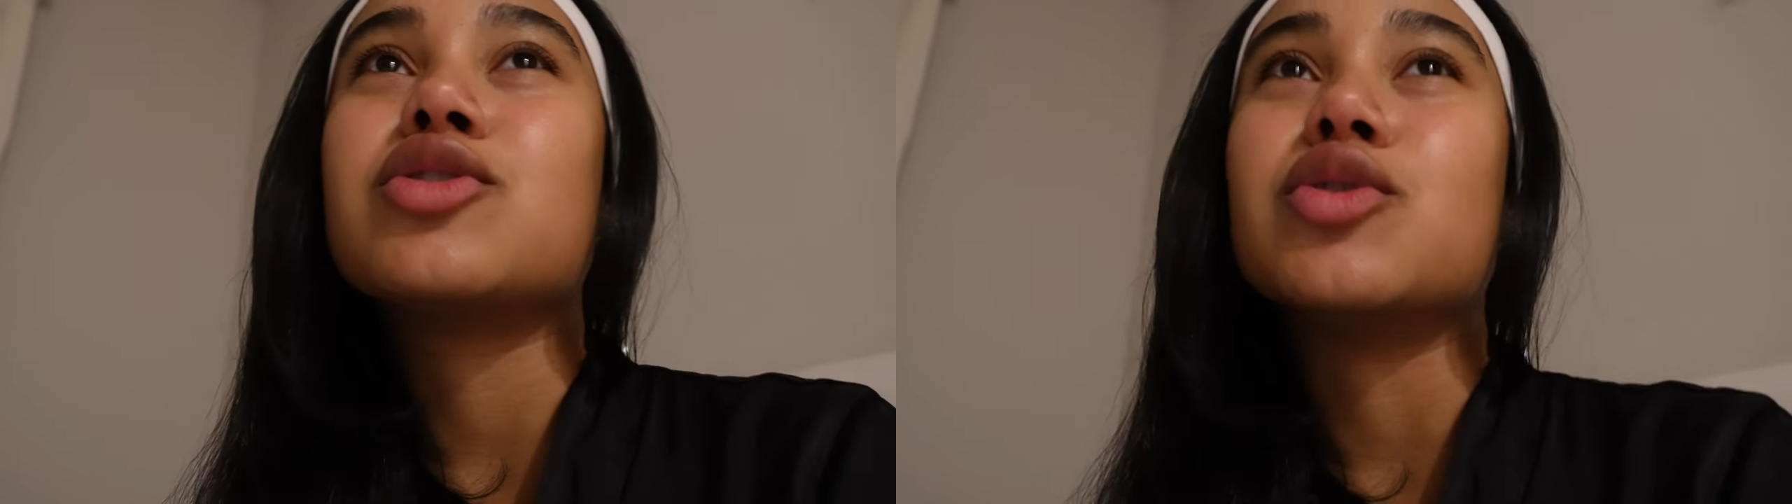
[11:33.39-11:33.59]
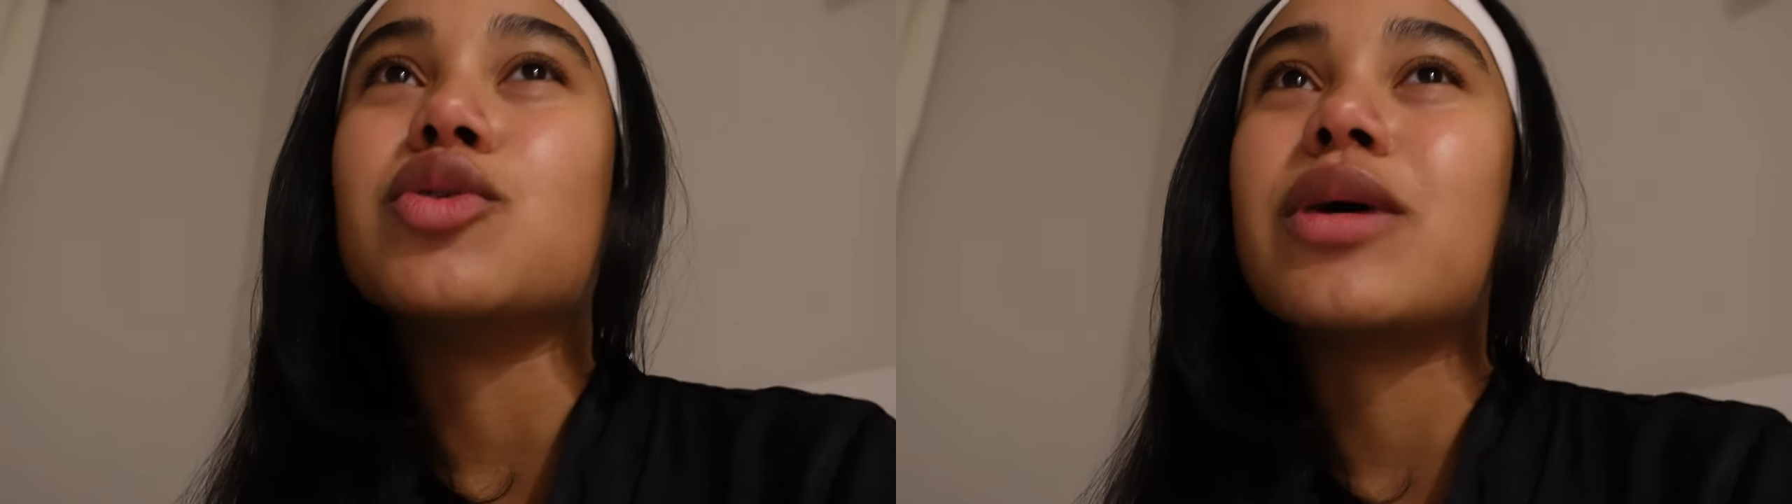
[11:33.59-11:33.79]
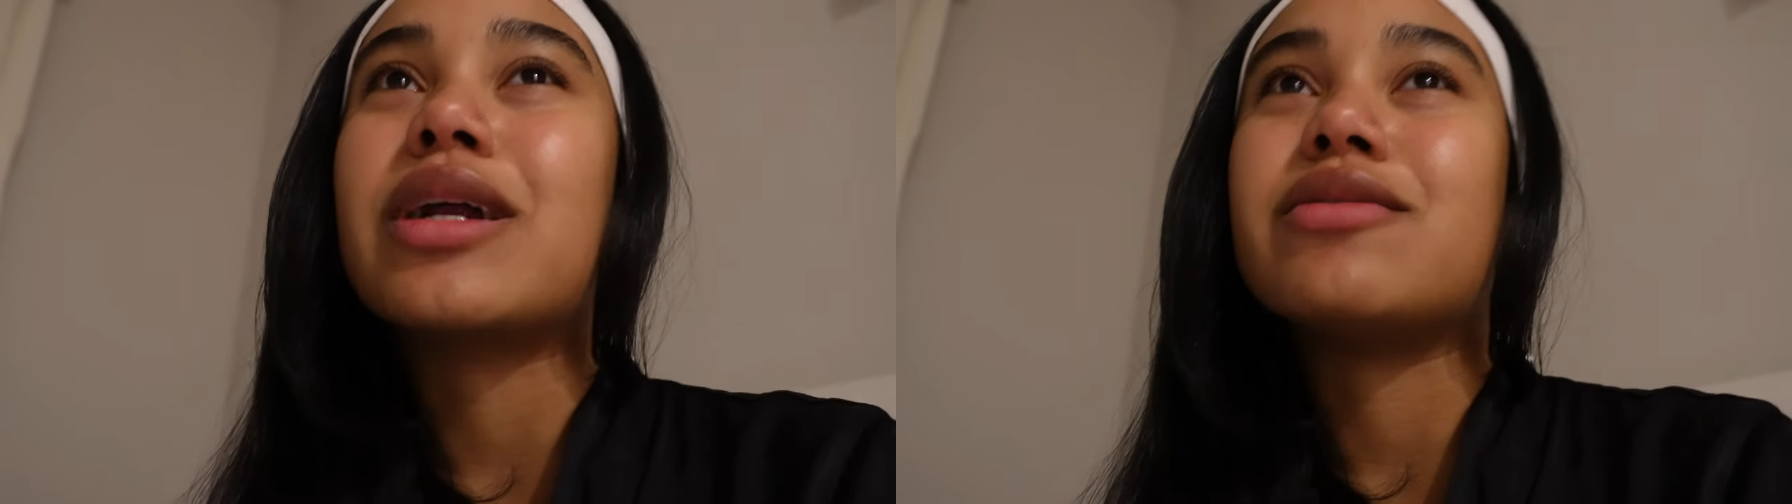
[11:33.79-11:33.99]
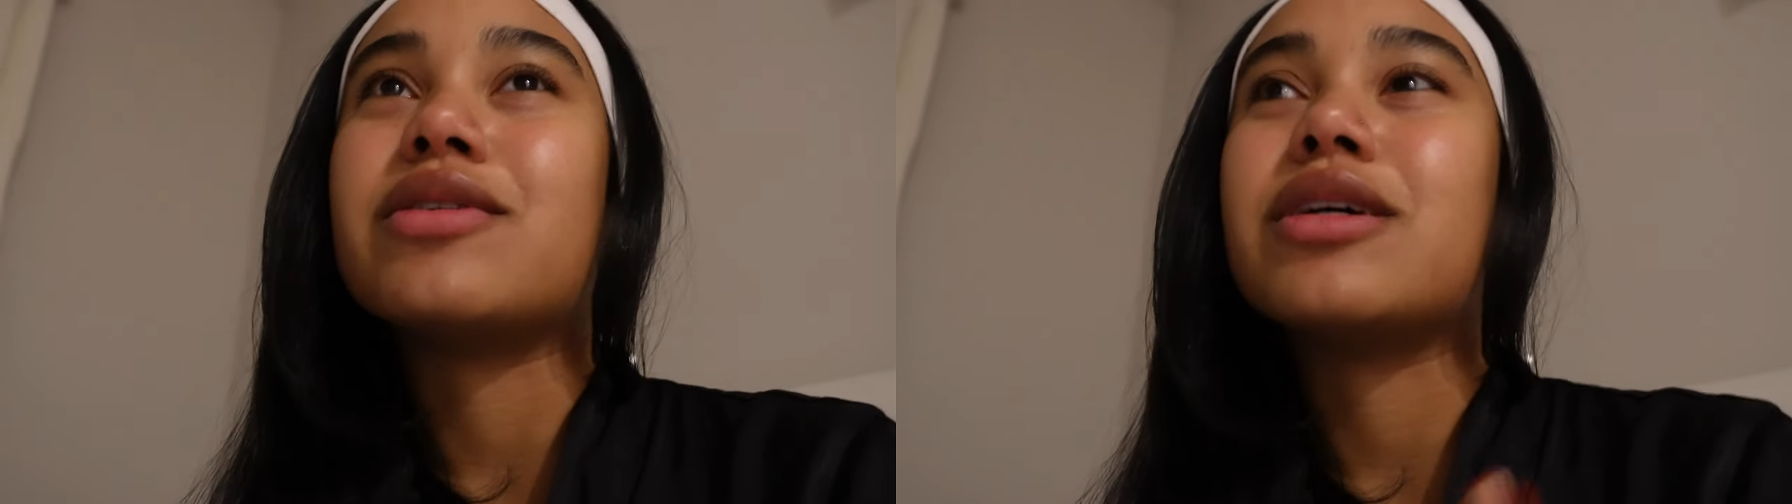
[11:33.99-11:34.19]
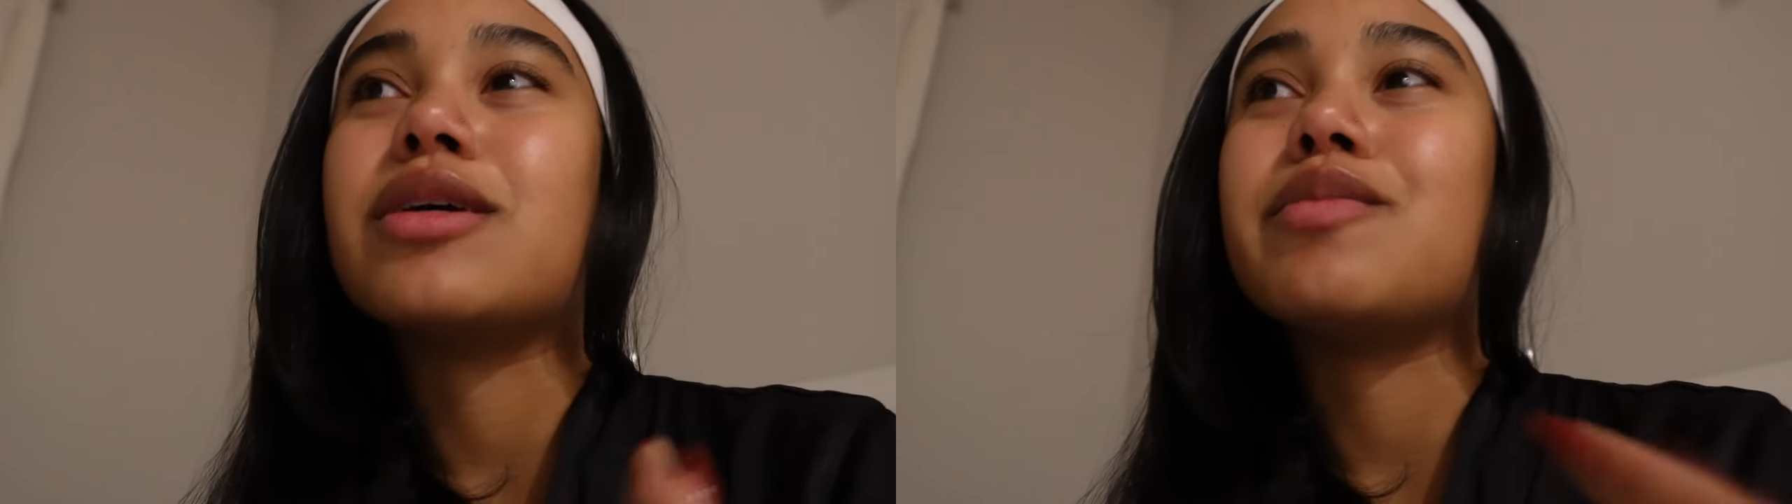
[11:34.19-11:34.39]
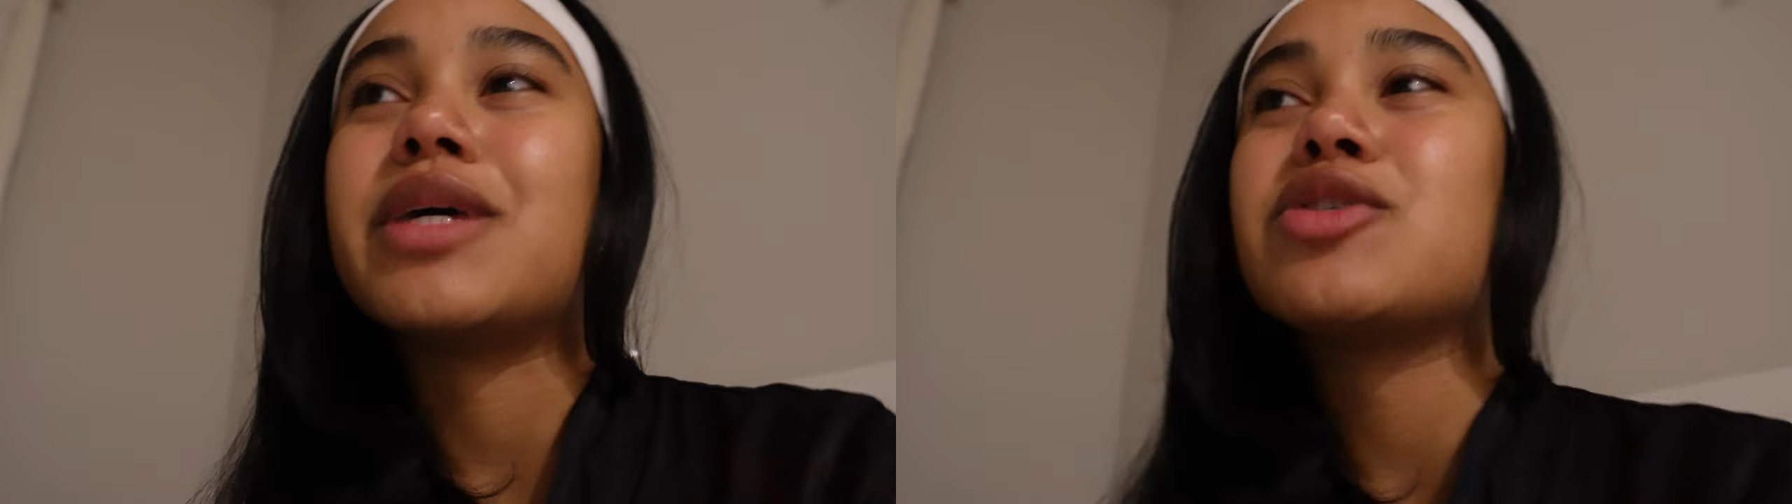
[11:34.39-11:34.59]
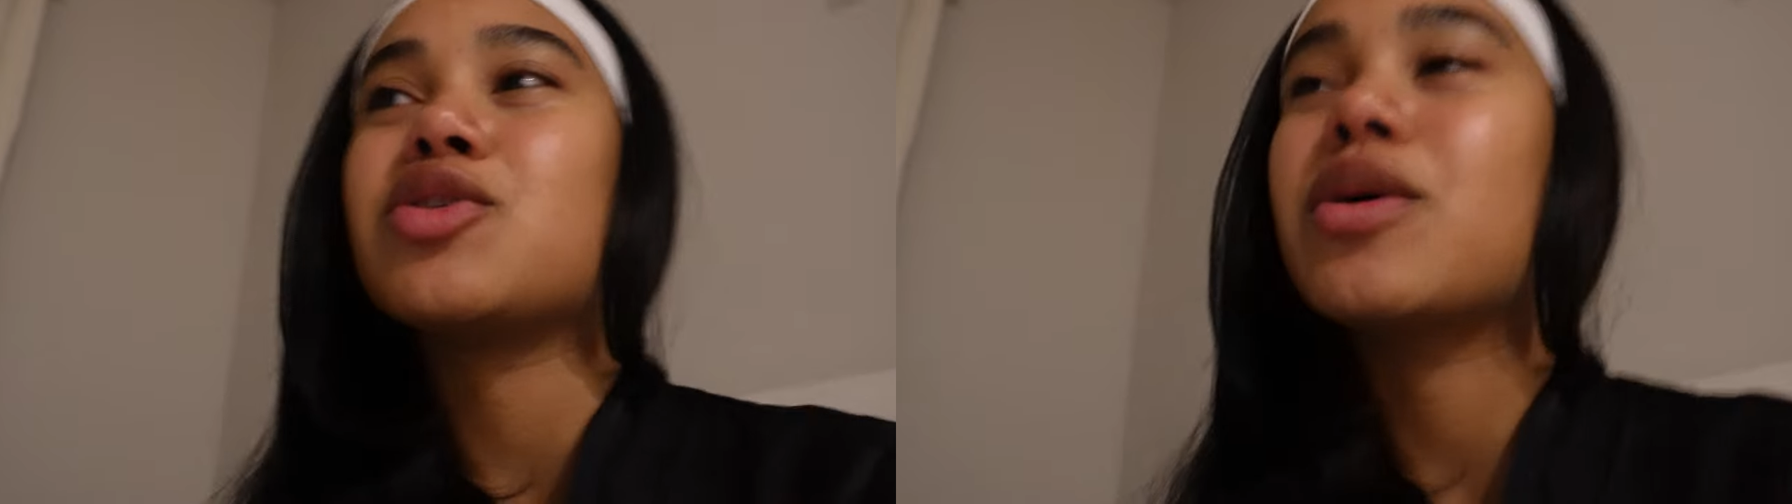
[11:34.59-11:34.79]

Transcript: do whatever makes you